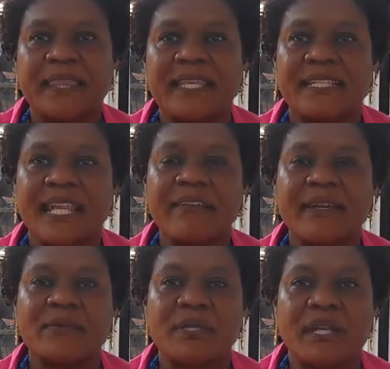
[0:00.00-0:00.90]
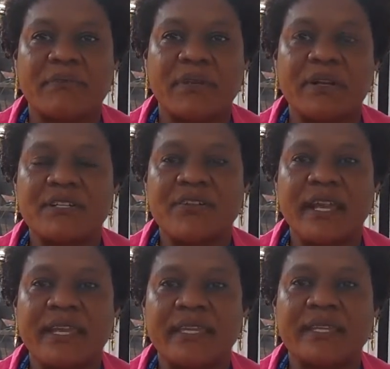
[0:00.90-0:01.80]
These areas which are very
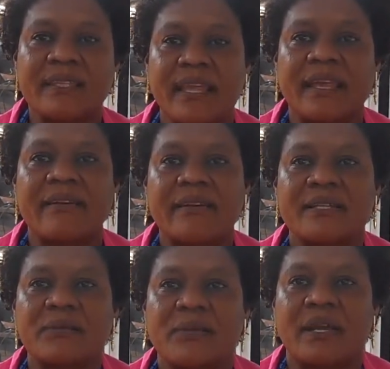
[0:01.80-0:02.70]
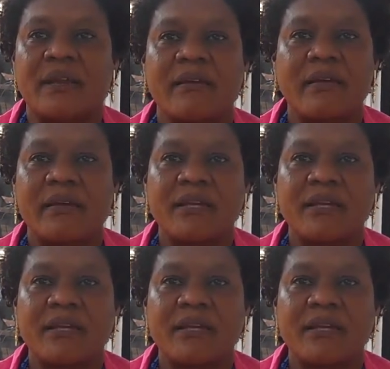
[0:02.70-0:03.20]
dry, the areas where,